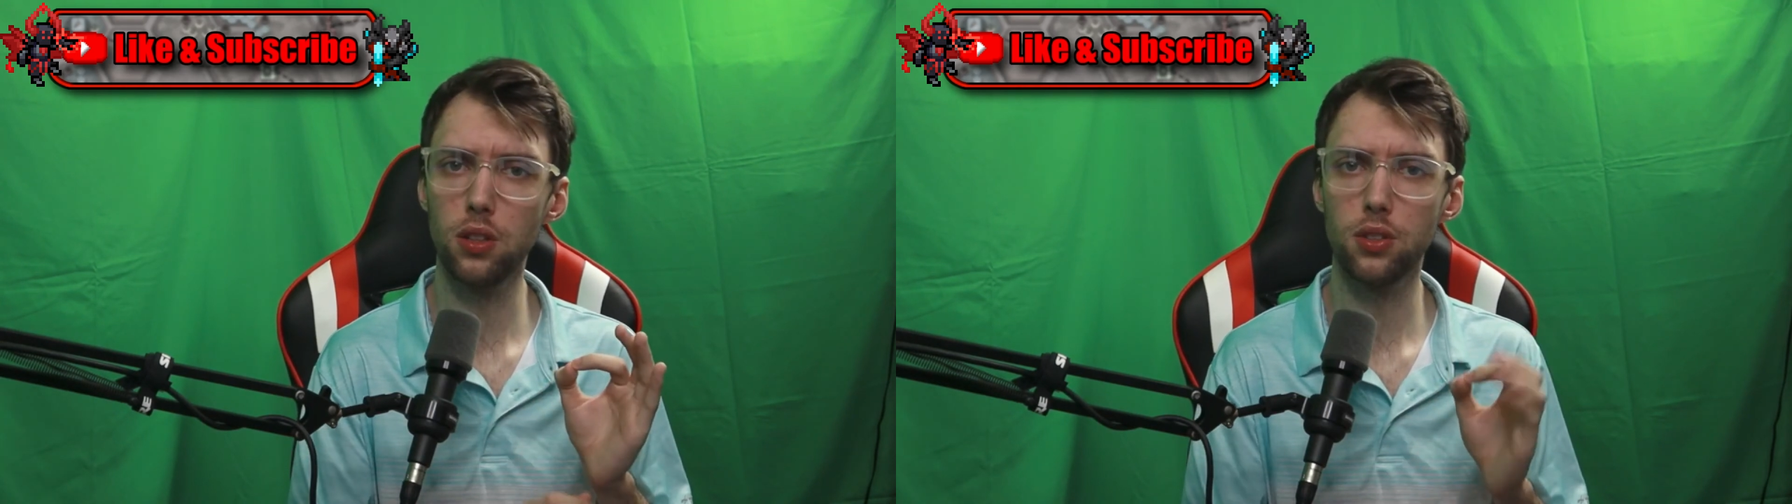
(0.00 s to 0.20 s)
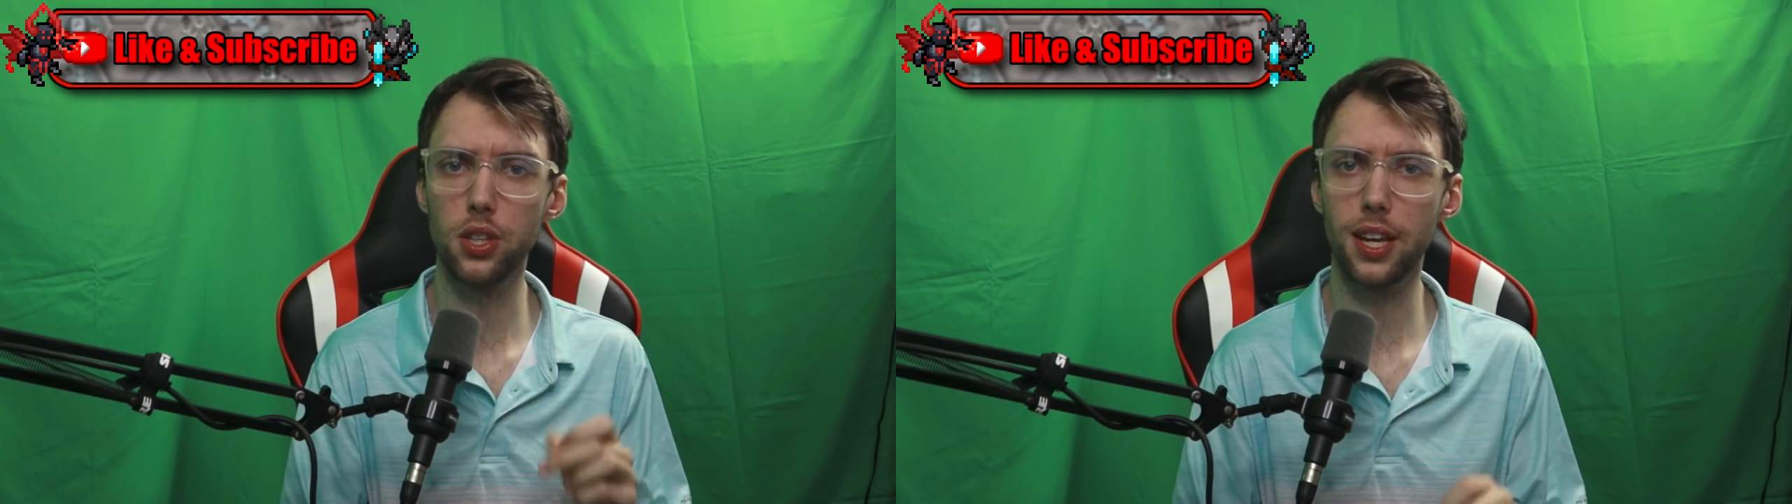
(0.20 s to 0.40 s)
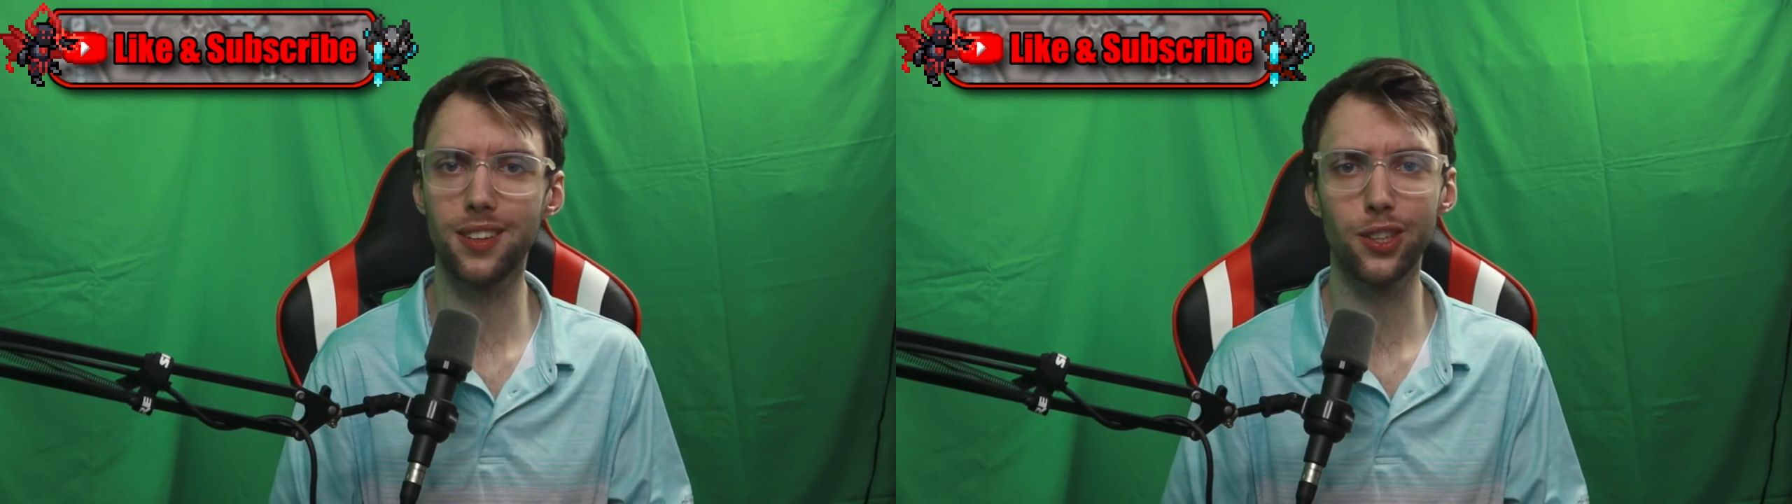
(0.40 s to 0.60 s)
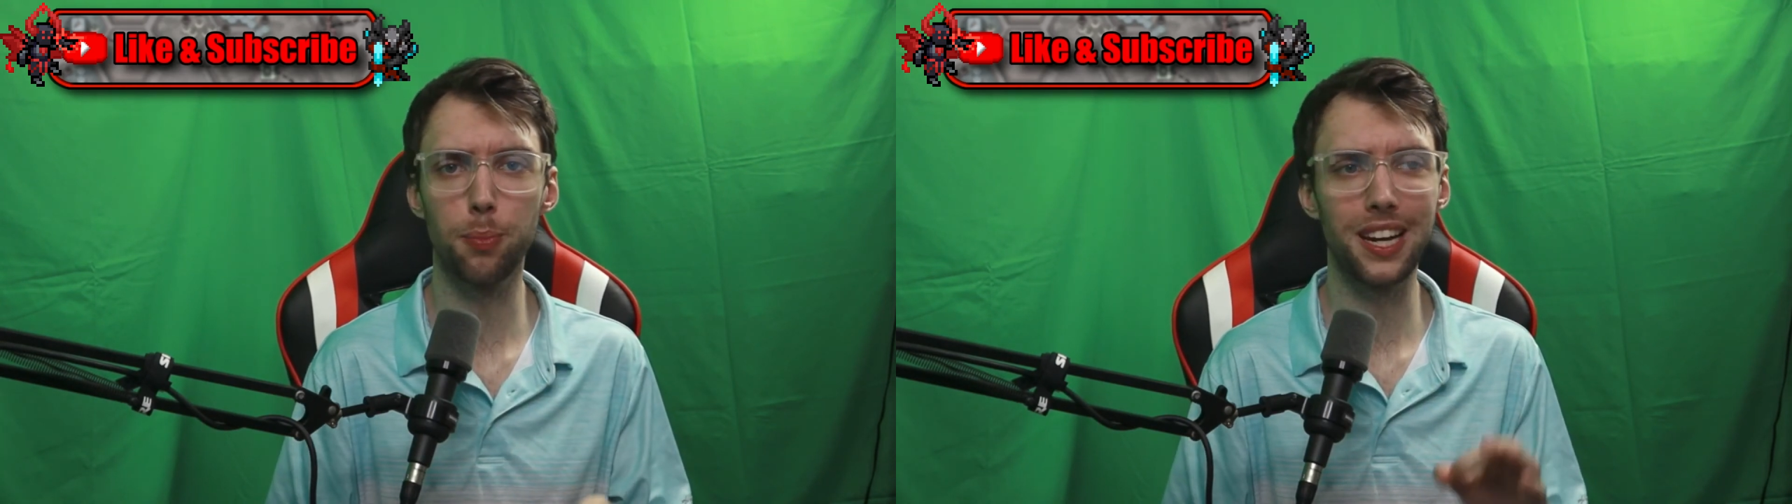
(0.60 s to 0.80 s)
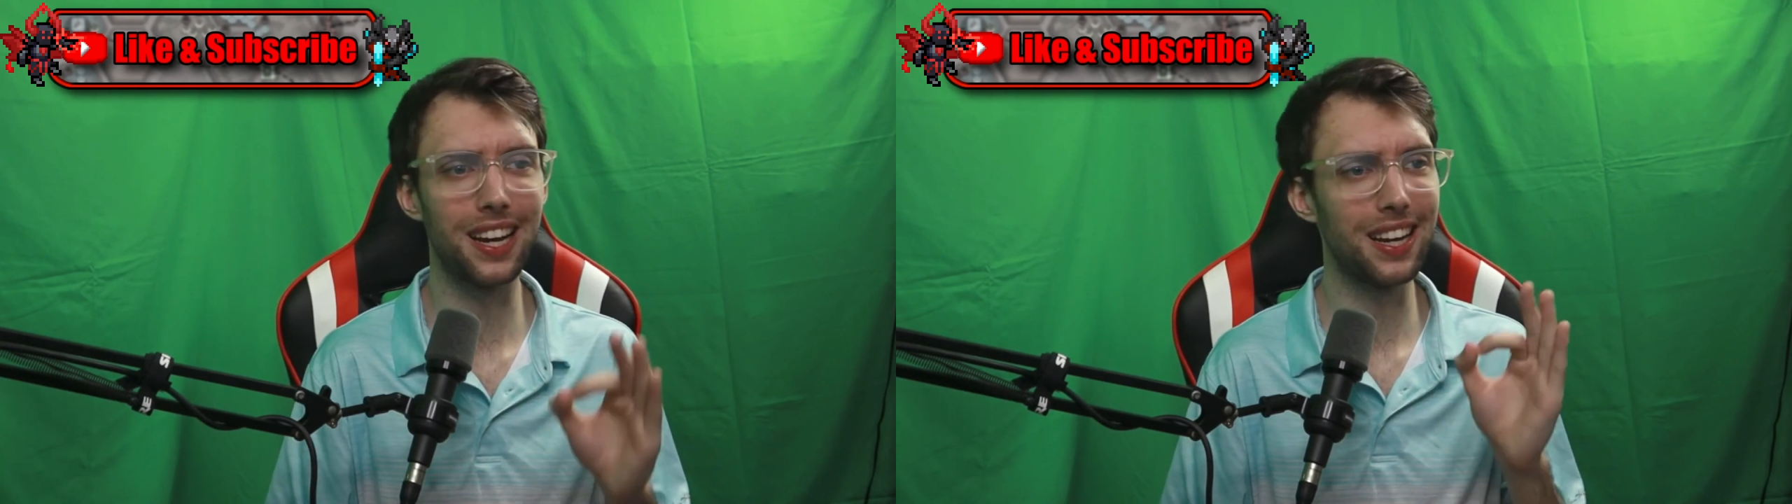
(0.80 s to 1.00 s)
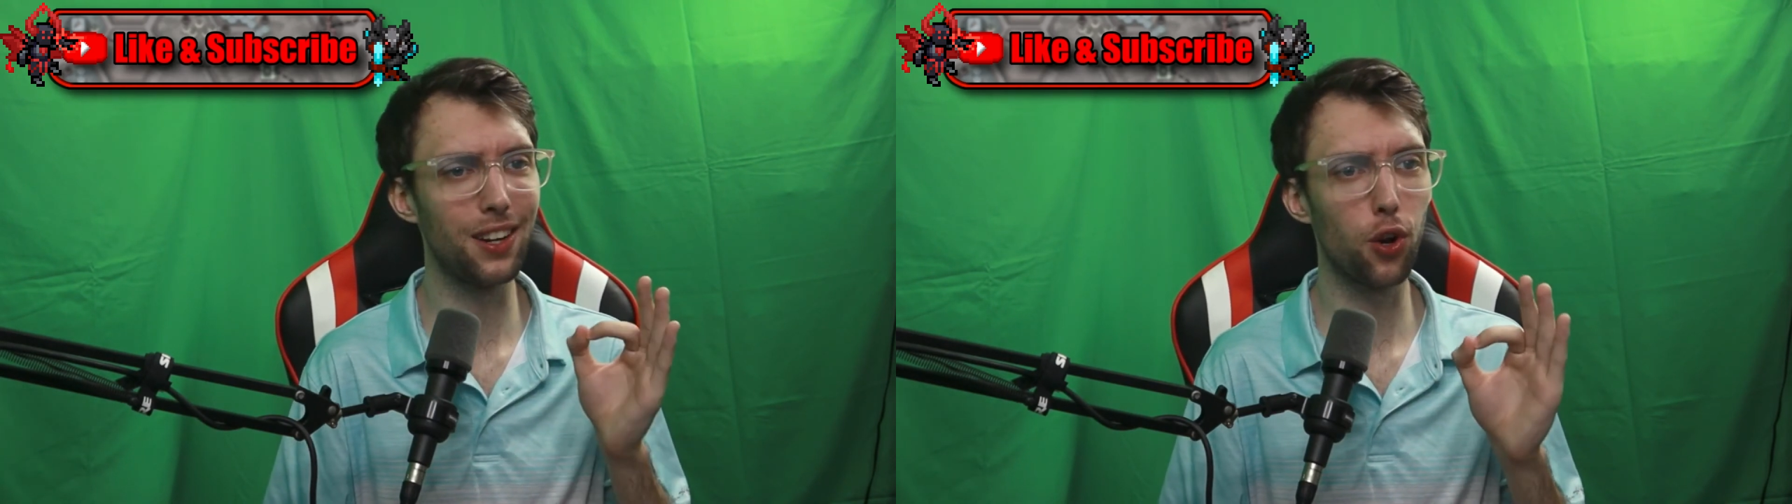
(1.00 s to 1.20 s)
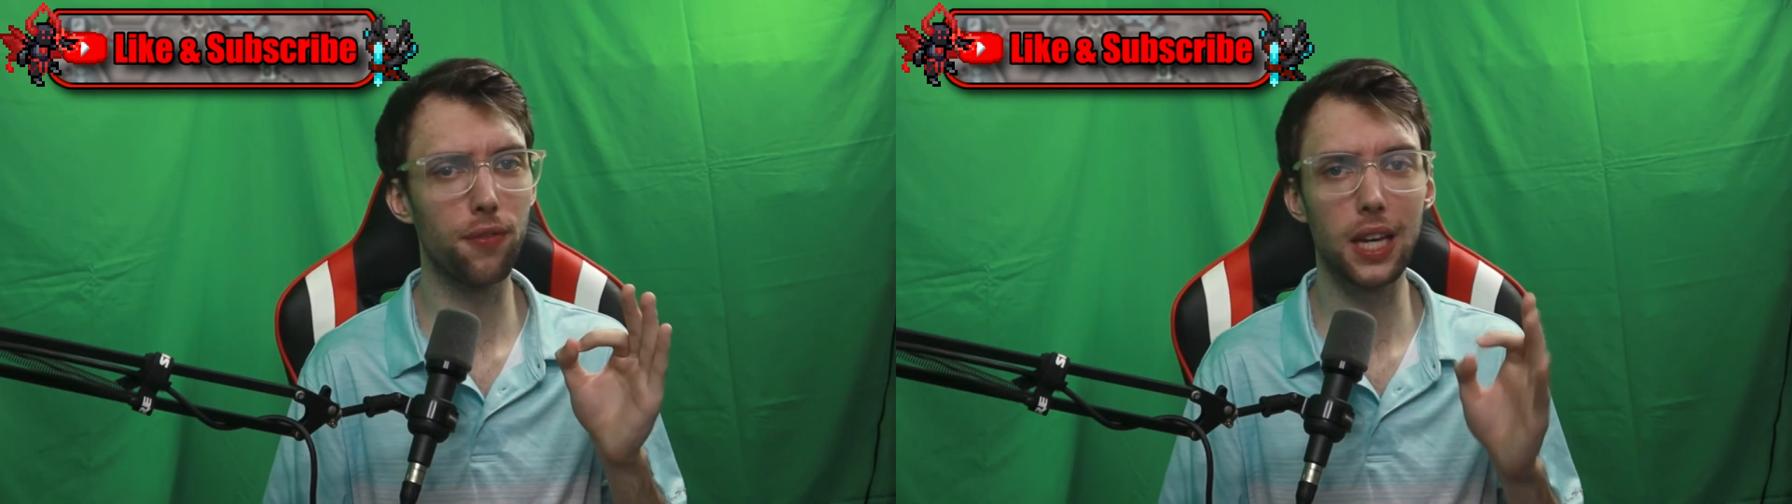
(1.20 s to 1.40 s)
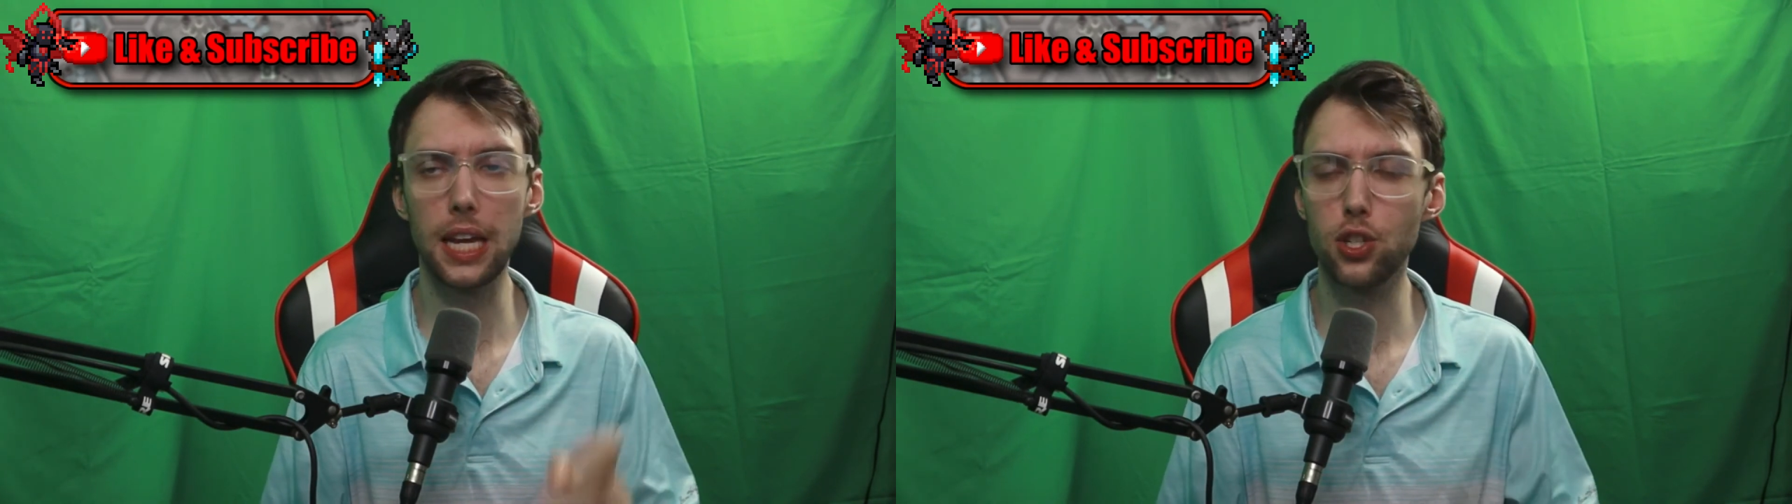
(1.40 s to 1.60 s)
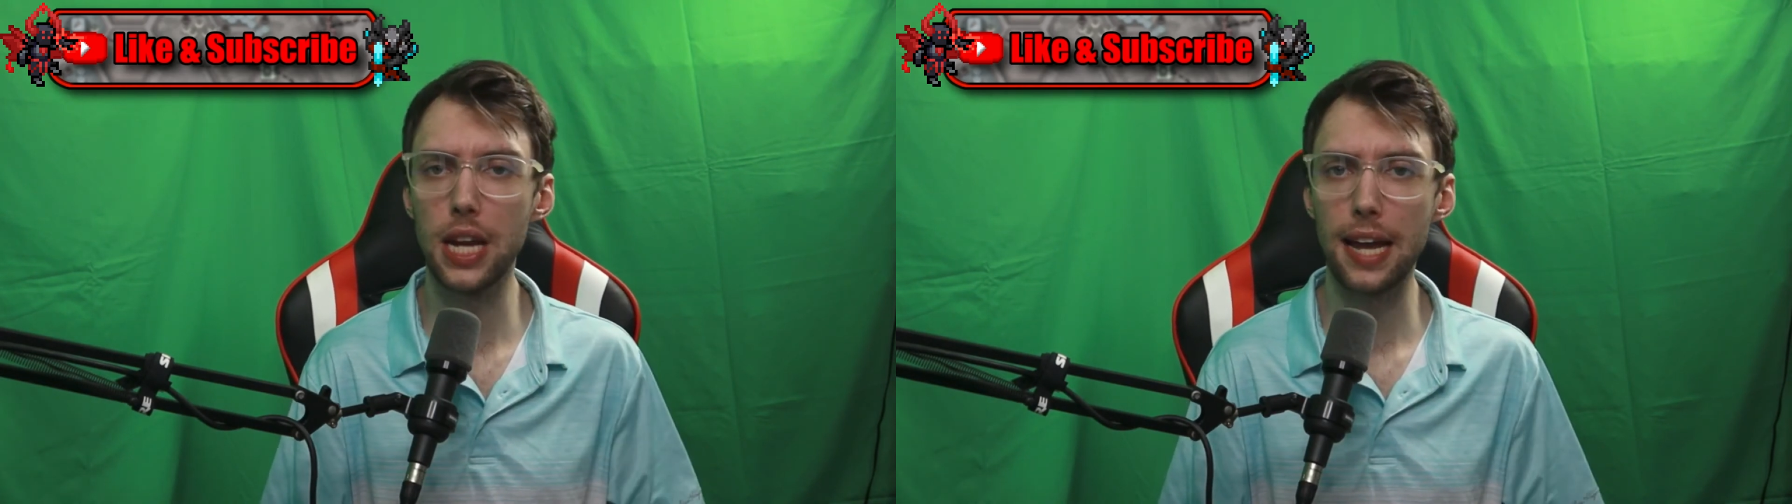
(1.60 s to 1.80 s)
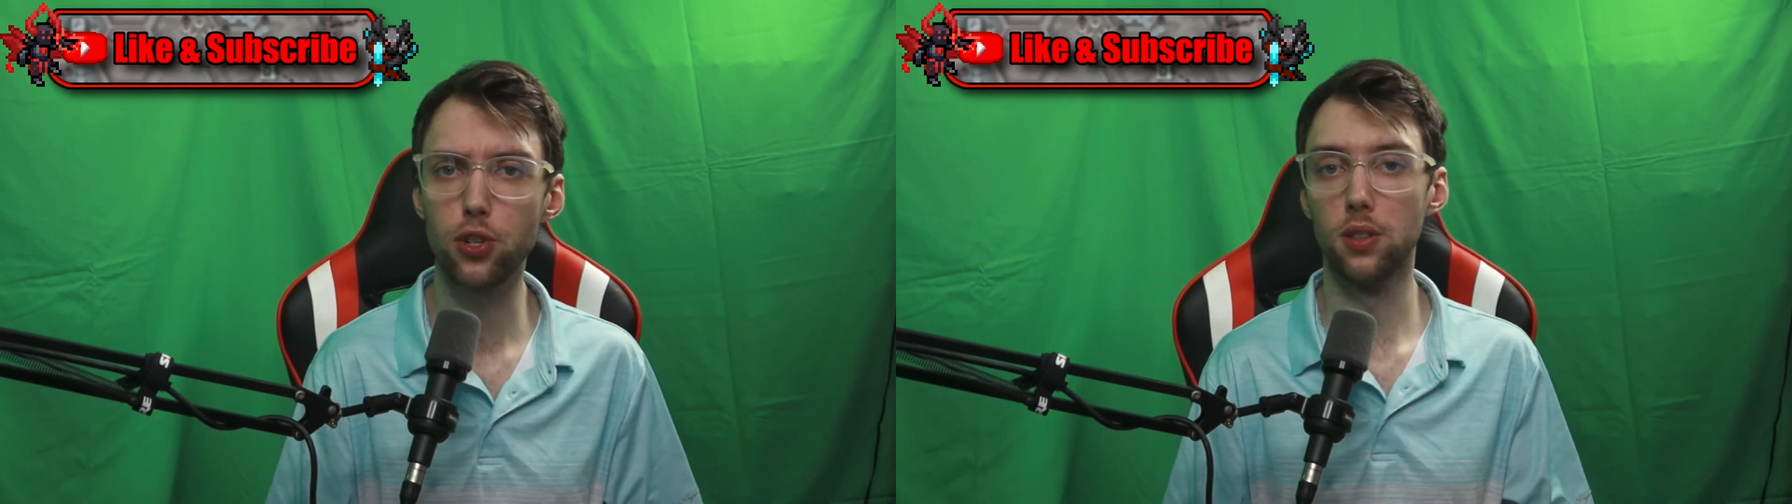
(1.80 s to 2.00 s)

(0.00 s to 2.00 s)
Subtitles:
so you get a little bit of notification action